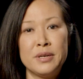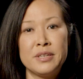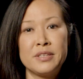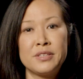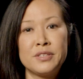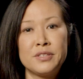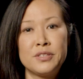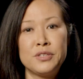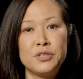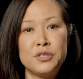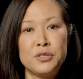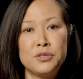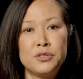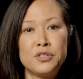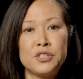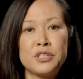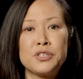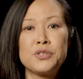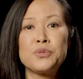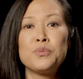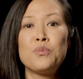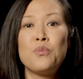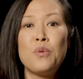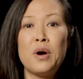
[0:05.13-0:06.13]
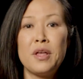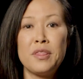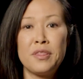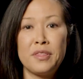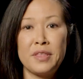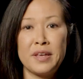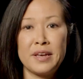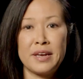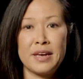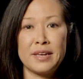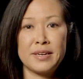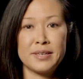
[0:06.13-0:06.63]
us to do just one
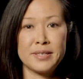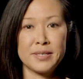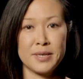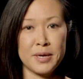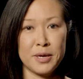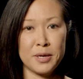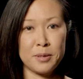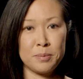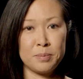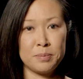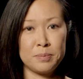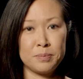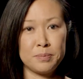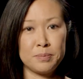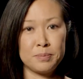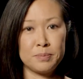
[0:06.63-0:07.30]
thing at a time.